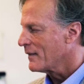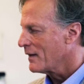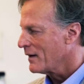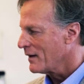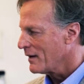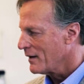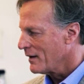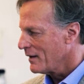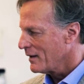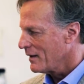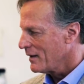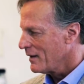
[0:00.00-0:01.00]

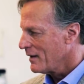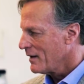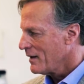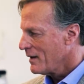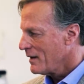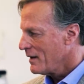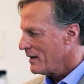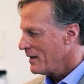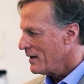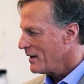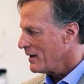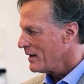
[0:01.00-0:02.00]

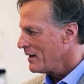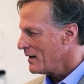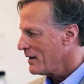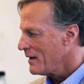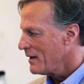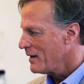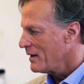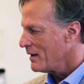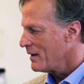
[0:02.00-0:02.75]
This person isn't speaking.